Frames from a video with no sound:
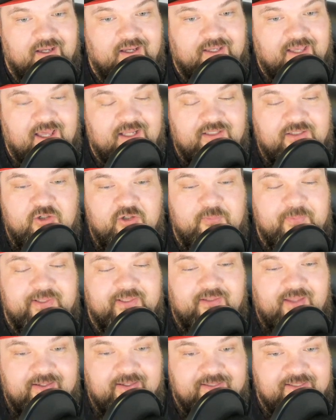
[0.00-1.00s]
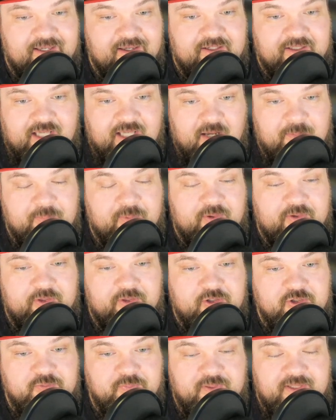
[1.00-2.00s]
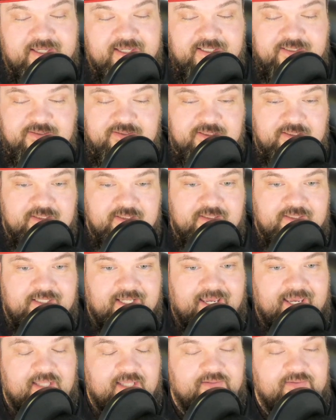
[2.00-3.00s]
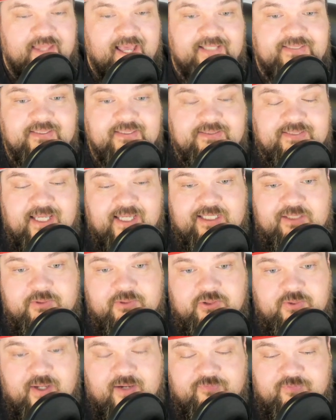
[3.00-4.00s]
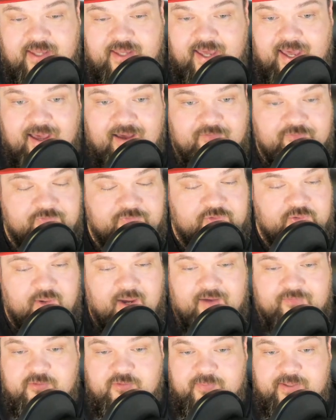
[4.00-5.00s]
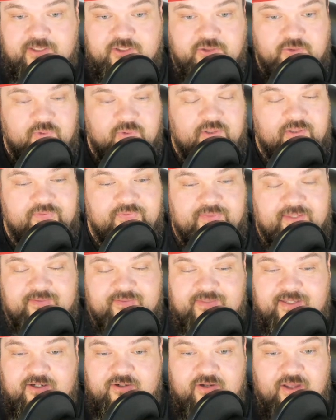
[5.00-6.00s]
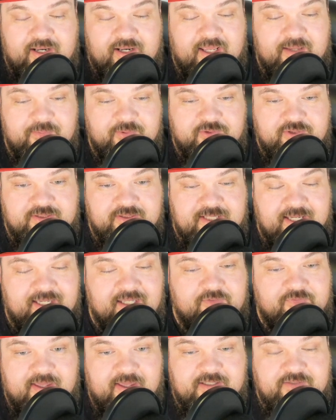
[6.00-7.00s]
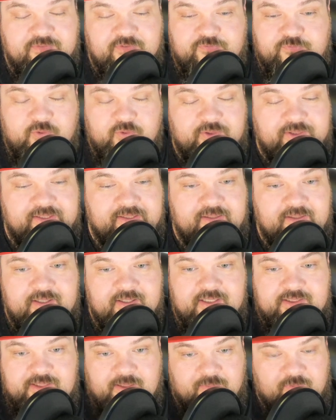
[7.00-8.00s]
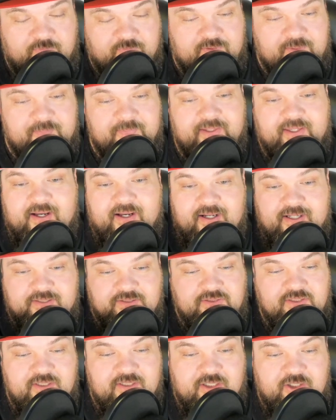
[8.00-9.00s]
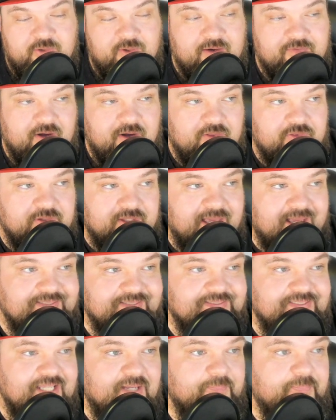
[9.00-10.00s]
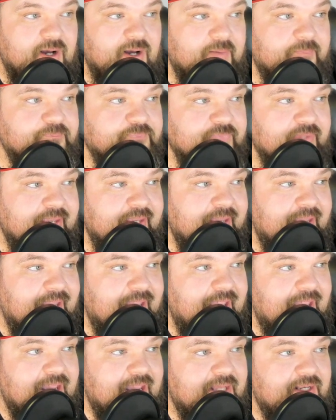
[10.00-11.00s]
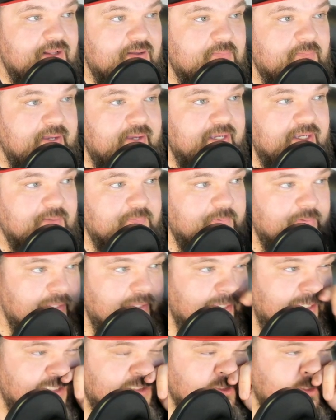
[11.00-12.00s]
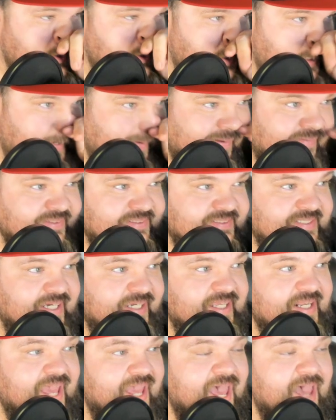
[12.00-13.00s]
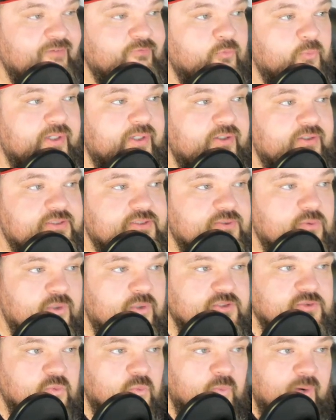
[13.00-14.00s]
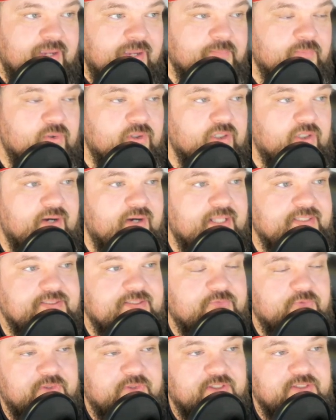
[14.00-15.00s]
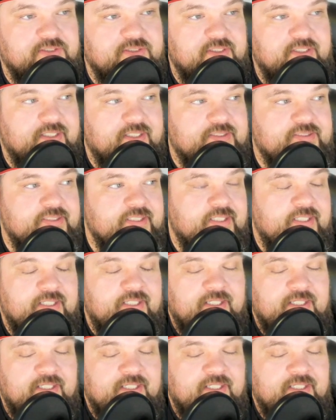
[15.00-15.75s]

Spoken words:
got a little bit lucky on a couple of those plays, and that's exactly what you have to have. You have to make sure they're not able to take advantage of it fully. Some of it because you have other guys step up and make plays. In the second half, Wilks was way more aggressive with his looks,